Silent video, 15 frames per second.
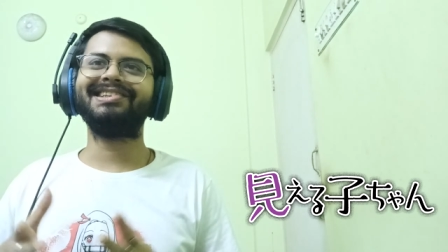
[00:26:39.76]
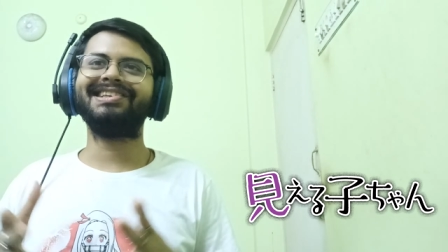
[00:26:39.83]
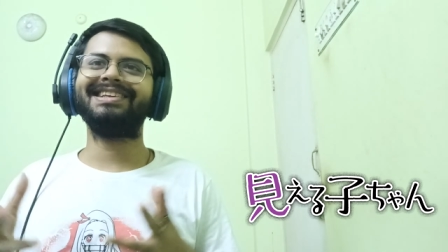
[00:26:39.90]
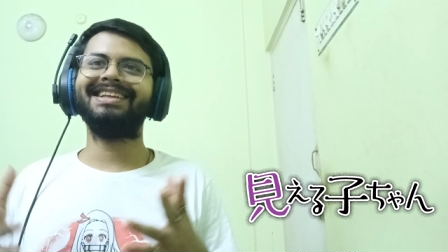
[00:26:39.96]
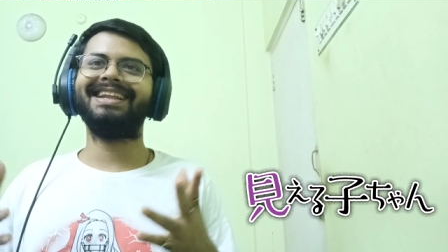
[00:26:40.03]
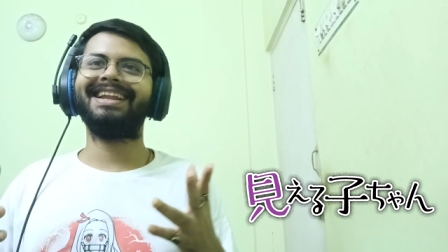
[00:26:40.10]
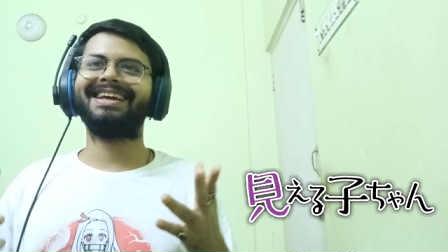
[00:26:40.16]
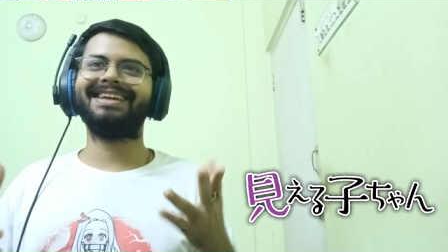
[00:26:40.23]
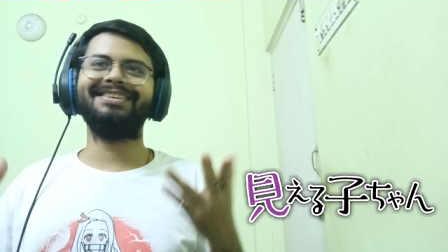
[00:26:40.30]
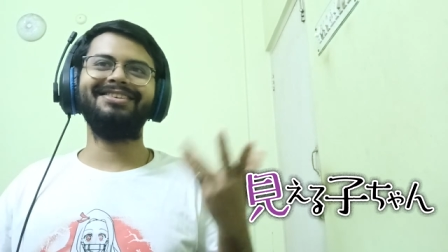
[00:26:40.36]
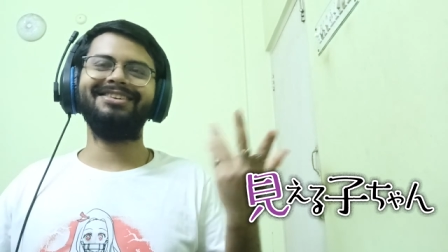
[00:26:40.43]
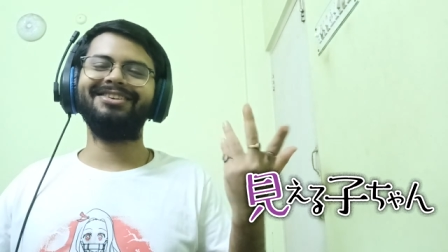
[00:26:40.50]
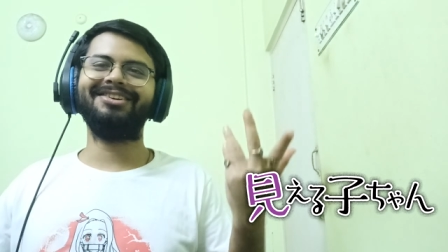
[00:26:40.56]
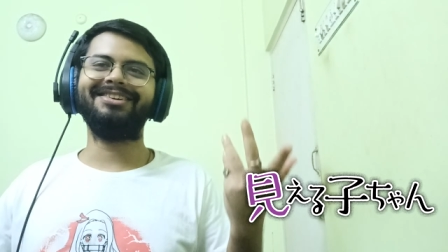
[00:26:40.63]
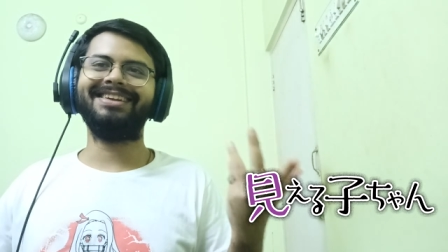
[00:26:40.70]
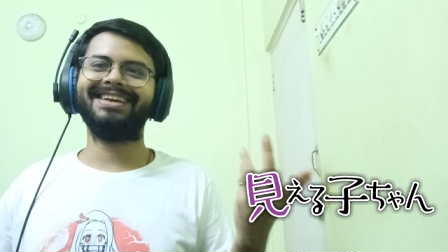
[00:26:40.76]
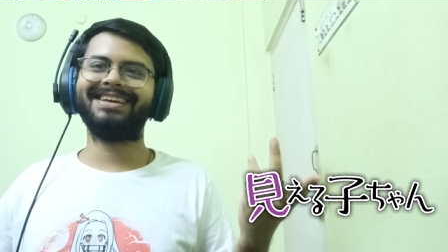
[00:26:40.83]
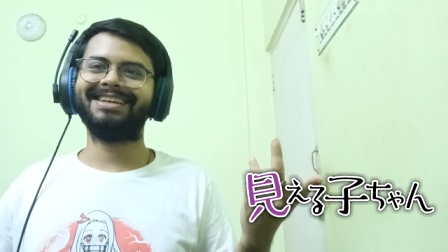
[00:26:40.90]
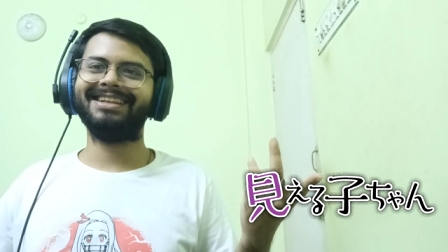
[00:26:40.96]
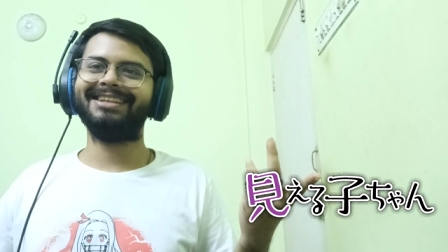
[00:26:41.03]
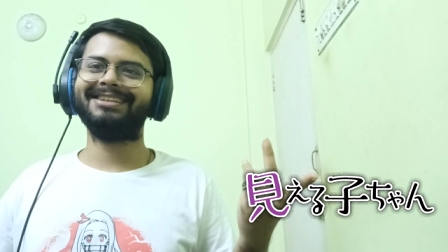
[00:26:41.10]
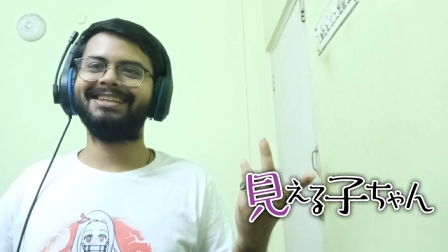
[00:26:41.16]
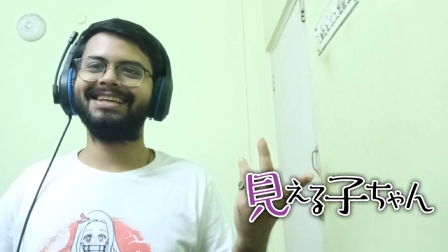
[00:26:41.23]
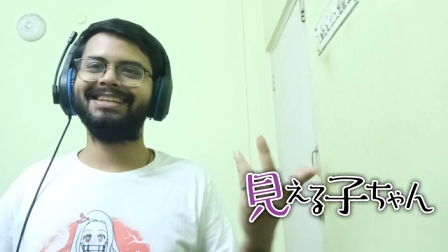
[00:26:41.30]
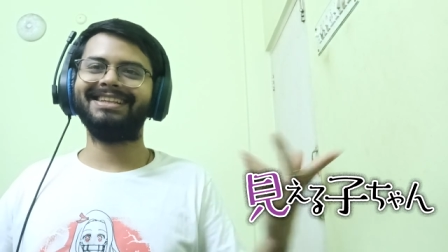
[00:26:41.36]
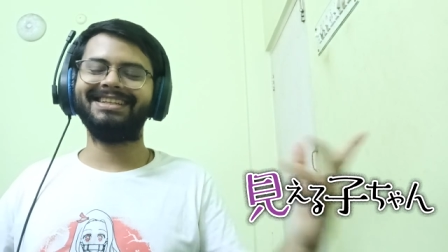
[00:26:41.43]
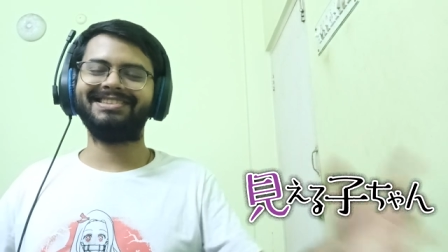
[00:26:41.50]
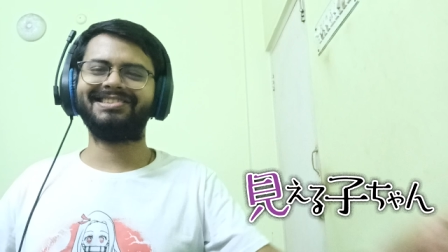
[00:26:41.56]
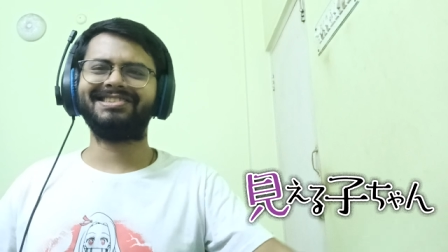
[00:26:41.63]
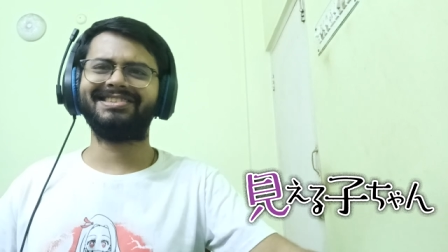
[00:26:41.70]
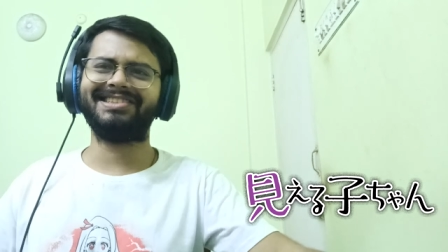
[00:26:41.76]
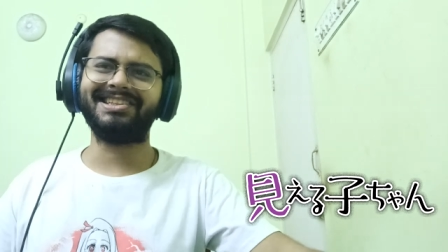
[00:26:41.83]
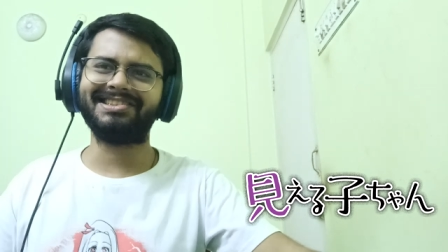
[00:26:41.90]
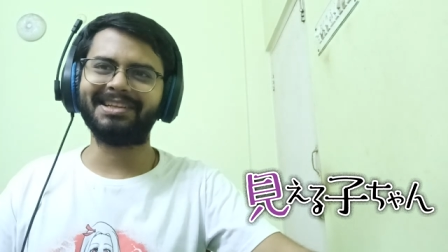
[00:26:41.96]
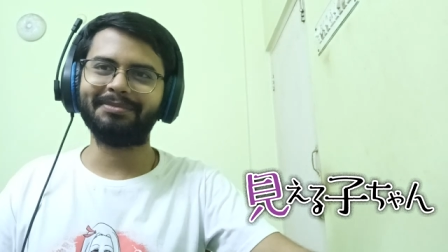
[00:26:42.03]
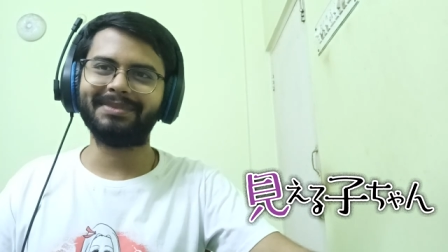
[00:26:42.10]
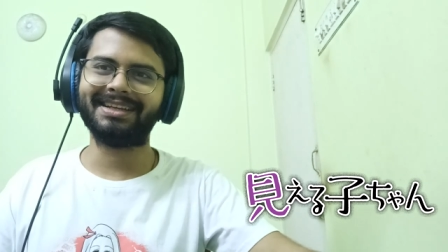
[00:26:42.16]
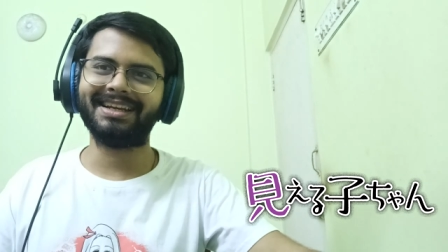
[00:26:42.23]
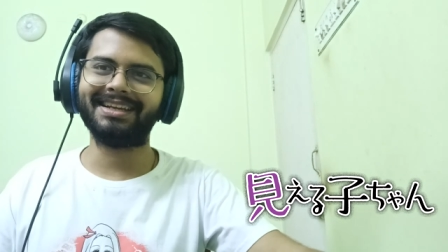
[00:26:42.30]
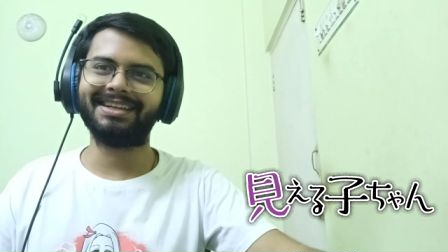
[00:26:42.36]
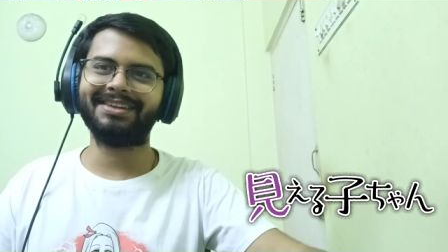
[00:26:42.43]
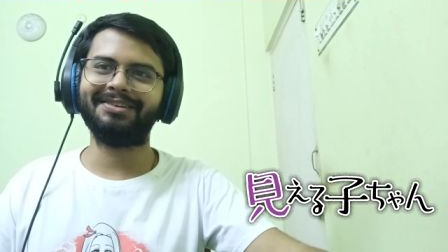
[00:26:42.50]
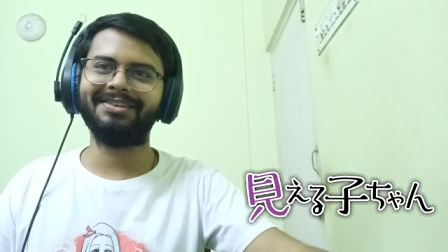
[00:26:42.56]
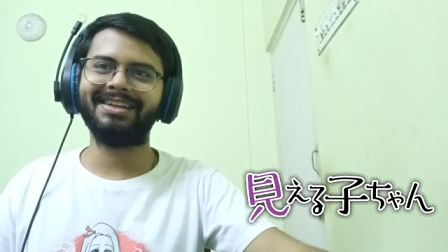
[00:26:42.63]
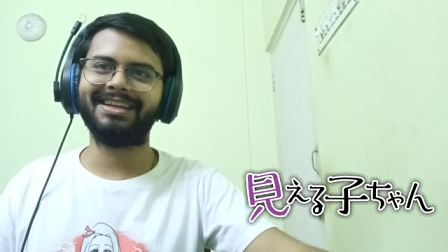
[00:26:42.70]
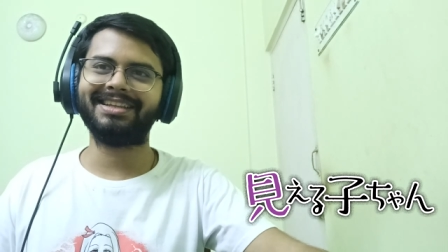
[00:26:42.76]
guessing, like, you know, like they said something like, you know,